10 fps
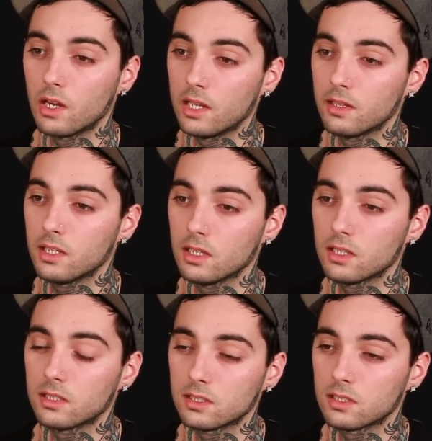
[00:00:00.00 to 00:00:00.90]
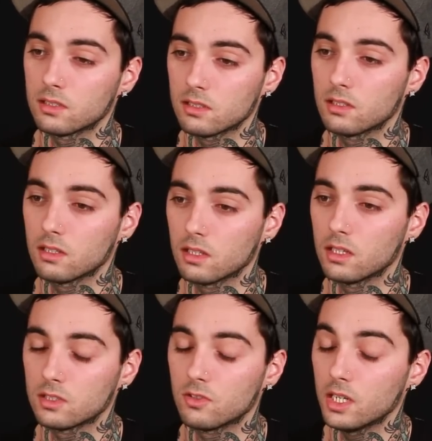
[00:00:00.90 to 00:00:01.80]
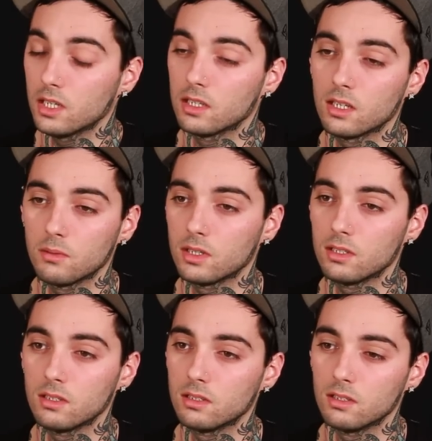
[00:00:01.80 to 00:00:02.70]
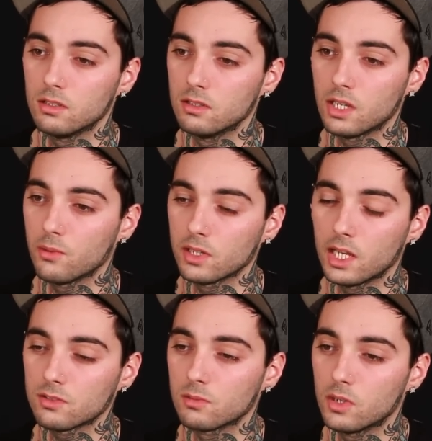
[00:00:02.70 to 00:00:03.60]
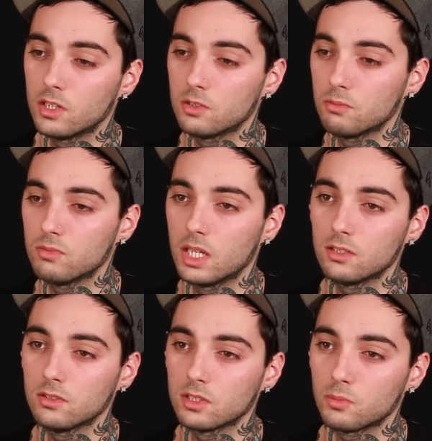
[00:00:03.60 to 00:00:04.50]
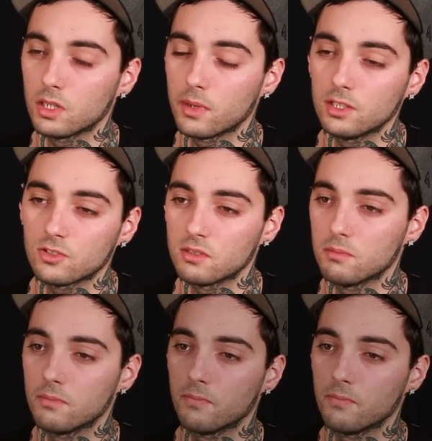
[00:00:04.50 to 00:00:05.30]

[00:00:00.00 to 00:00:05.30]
I think it's great. I mean, can't really ask for much. Tattoos is pretty mainstream.